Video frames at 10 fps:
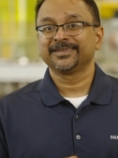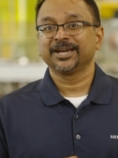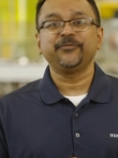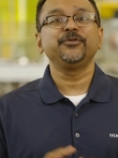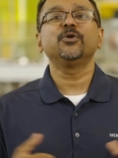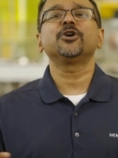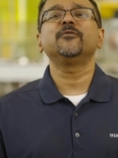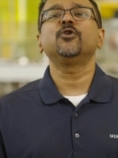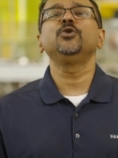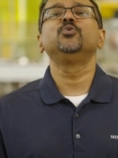If you want to
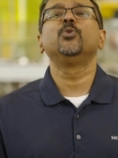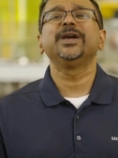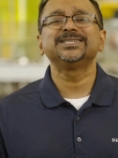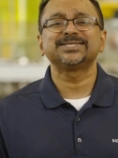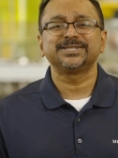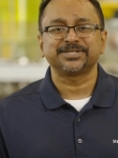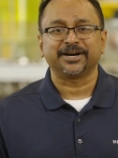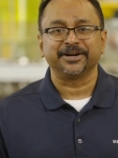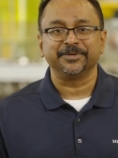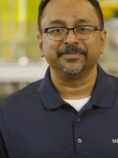avoid wasted
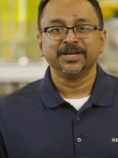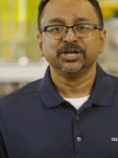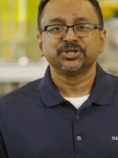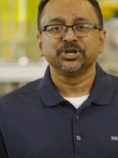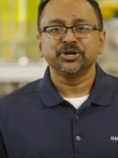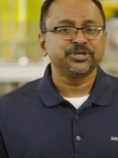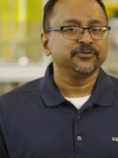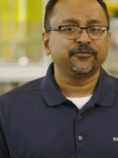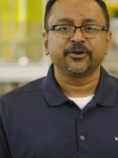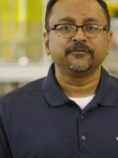time searching
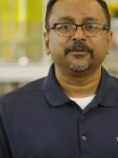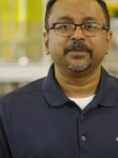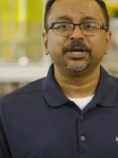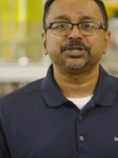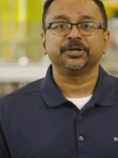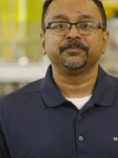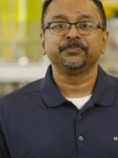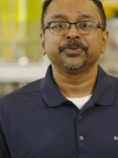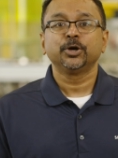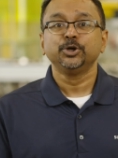for information,
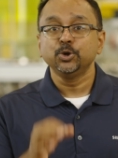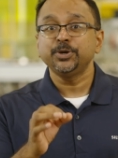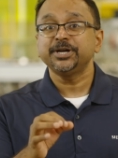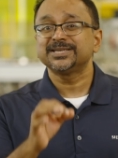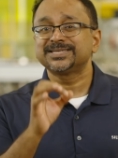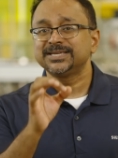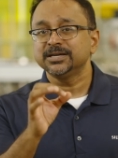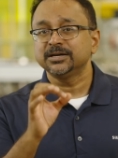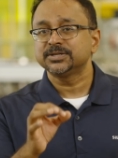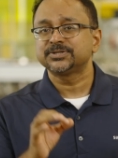you need a
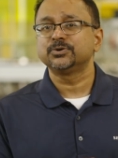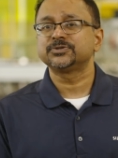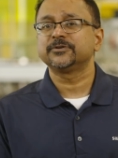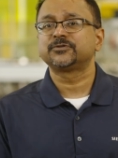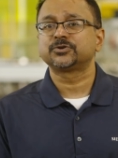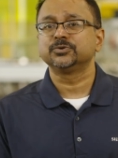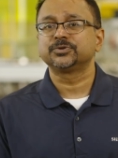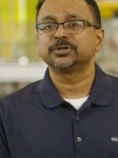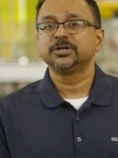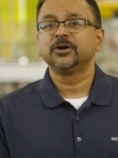single source of
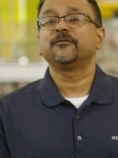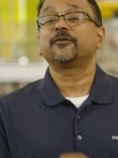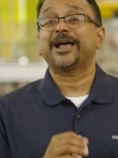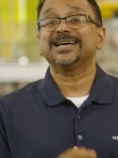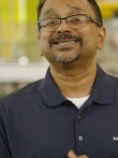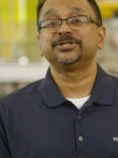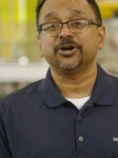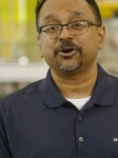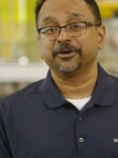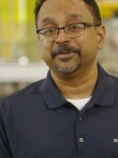truth for asset
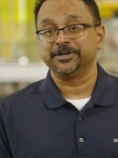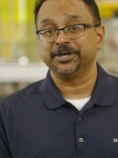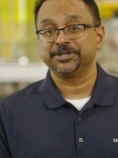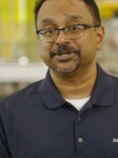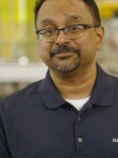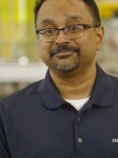documentation.